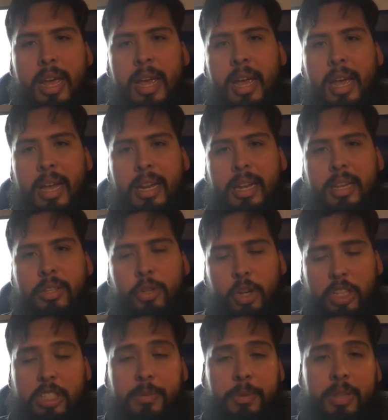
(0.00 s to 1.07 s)
and
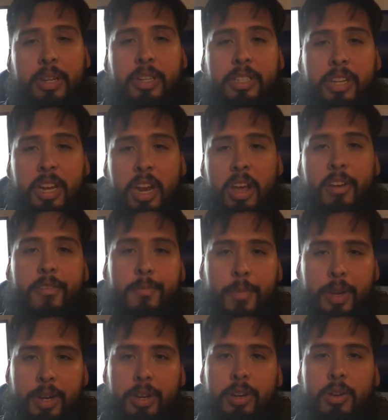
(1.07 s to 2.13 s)
trust me there's enough
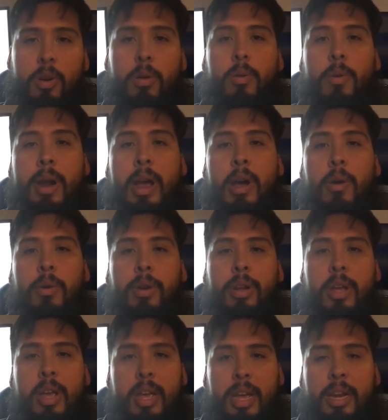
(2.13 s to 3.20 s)
money to go around
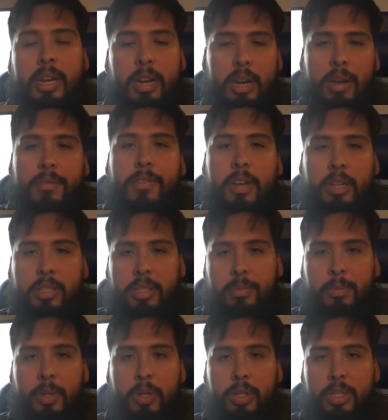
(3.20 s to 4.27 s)
and enough
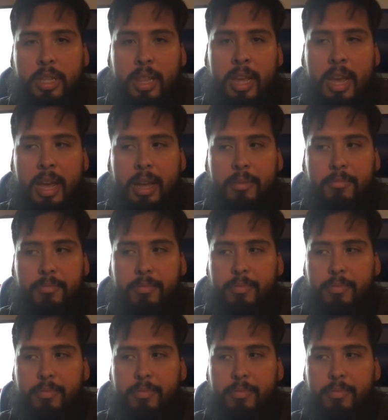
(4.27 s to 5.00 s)
customers that